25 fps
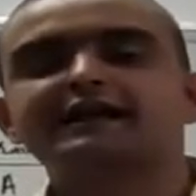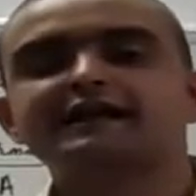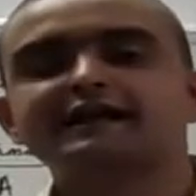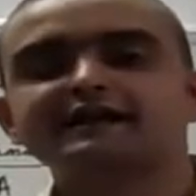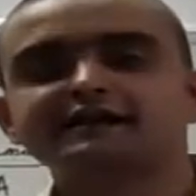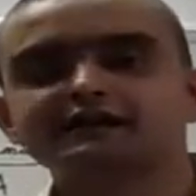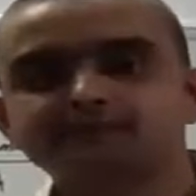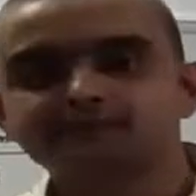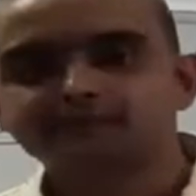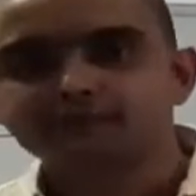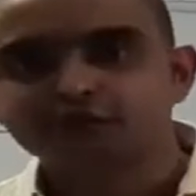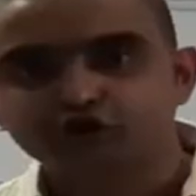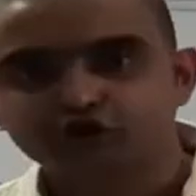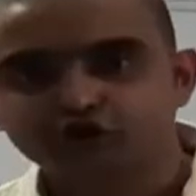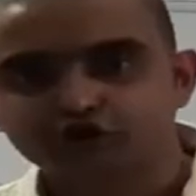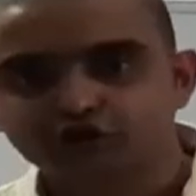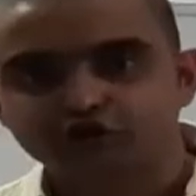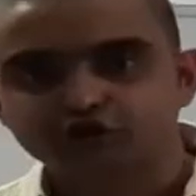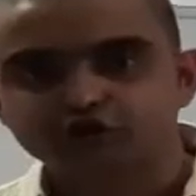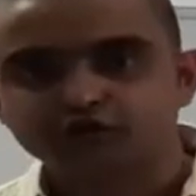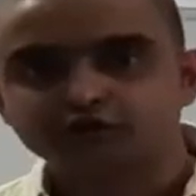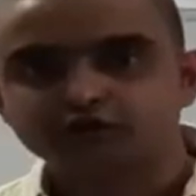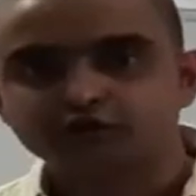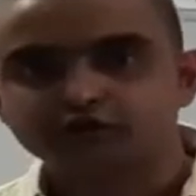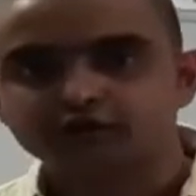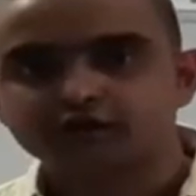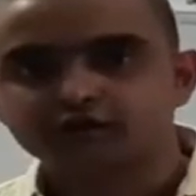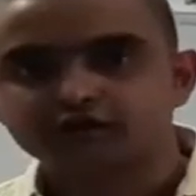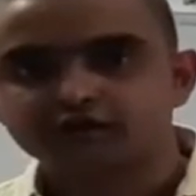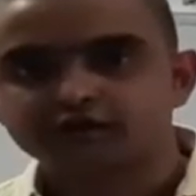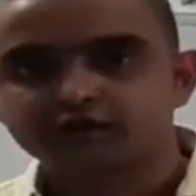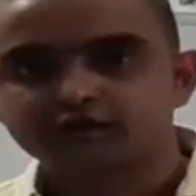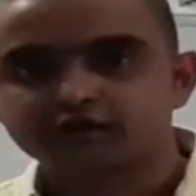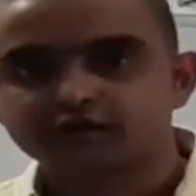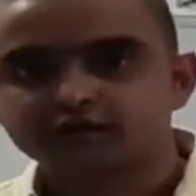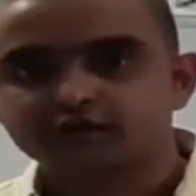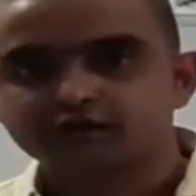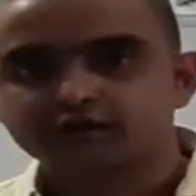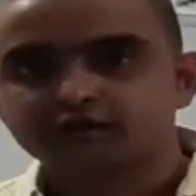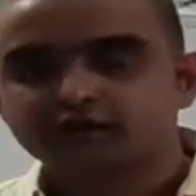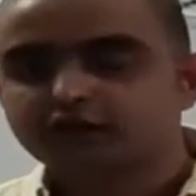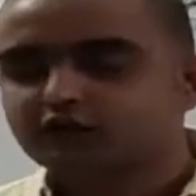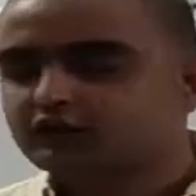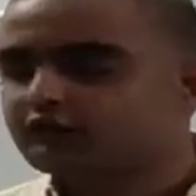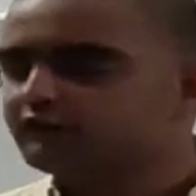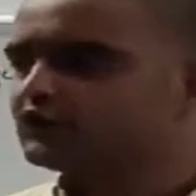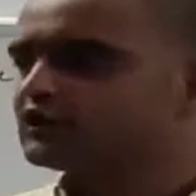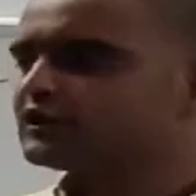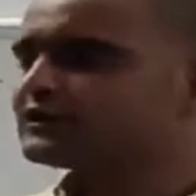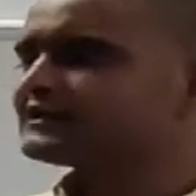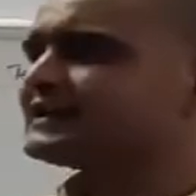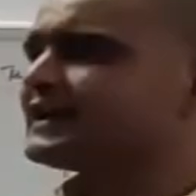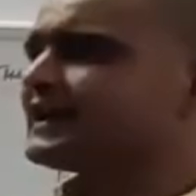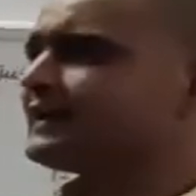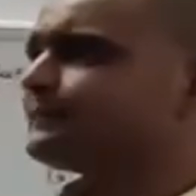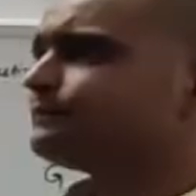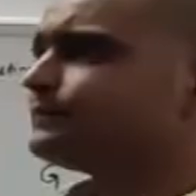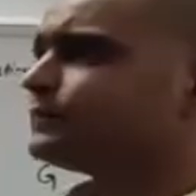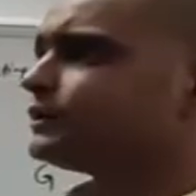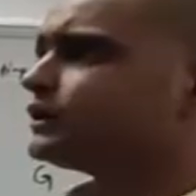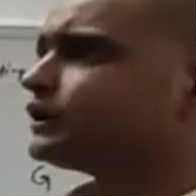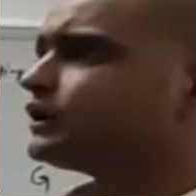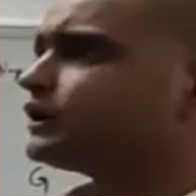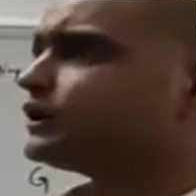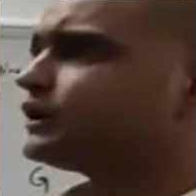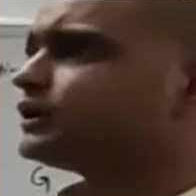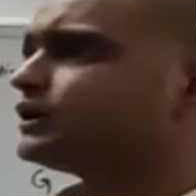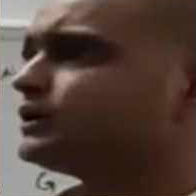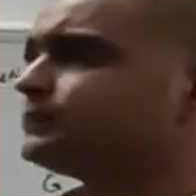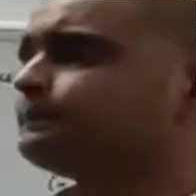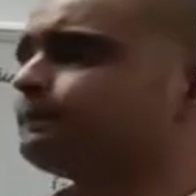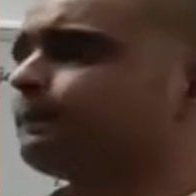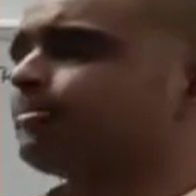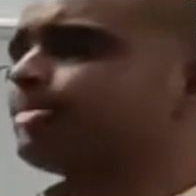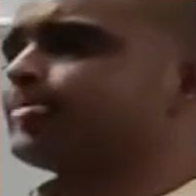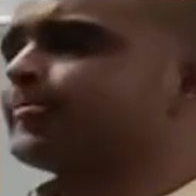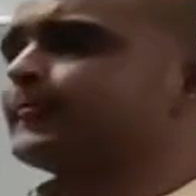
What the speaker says: and expressions. For example,